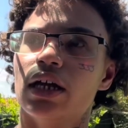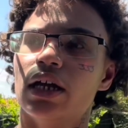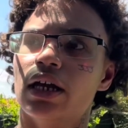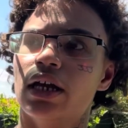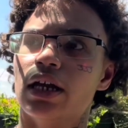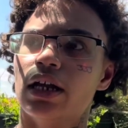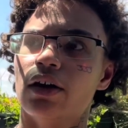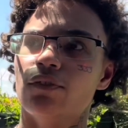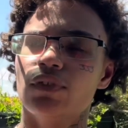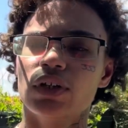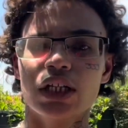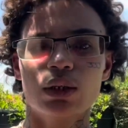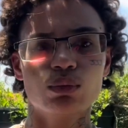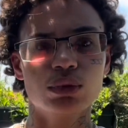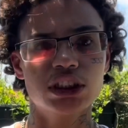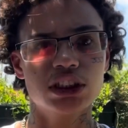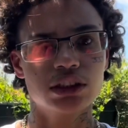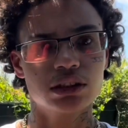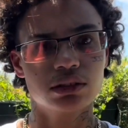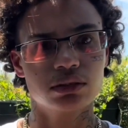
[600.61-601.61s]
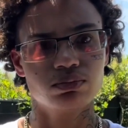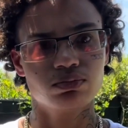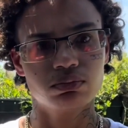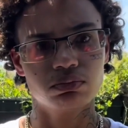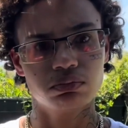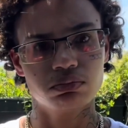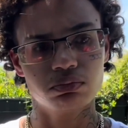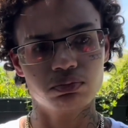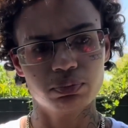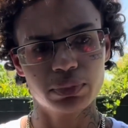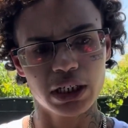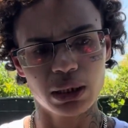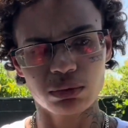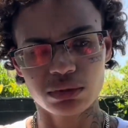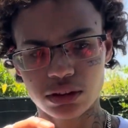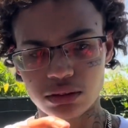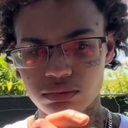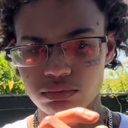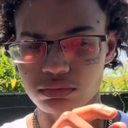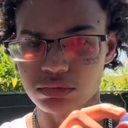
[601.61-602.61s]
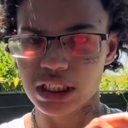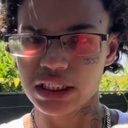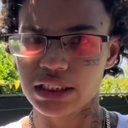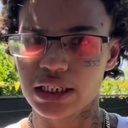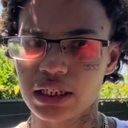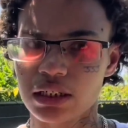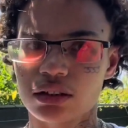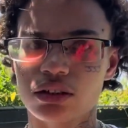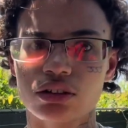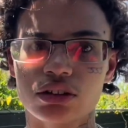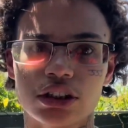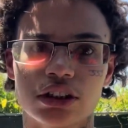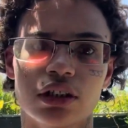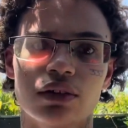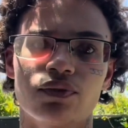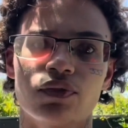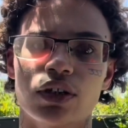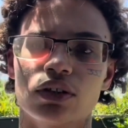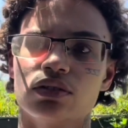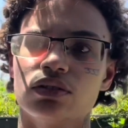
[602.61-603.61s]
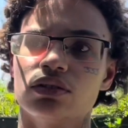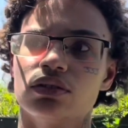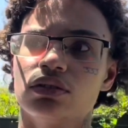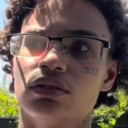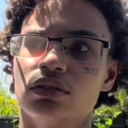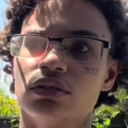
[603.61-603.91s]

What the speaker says: and I feel like we should be able to take that a little step further.